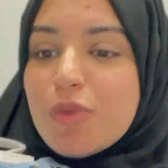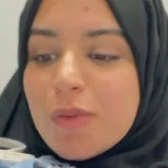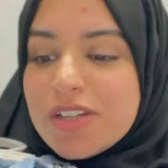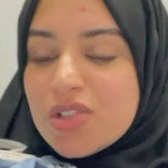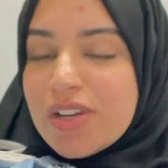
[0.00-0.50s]

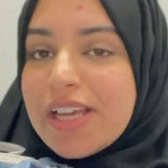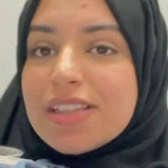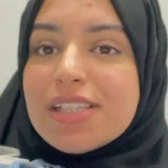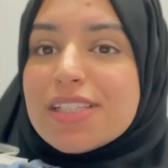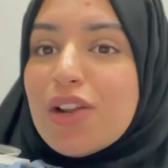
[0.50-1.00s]
probably
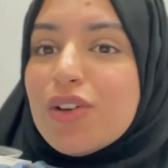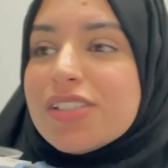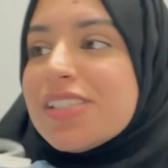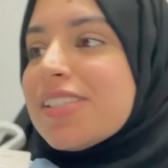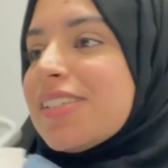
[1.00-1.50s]
donate these
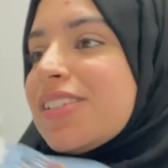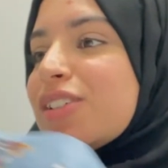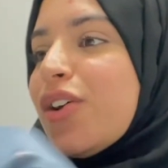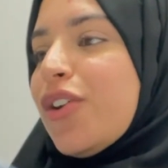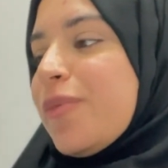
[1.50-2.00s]
clothes
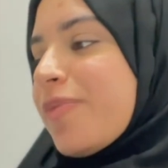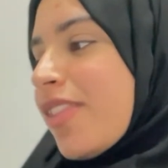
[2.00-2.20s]
so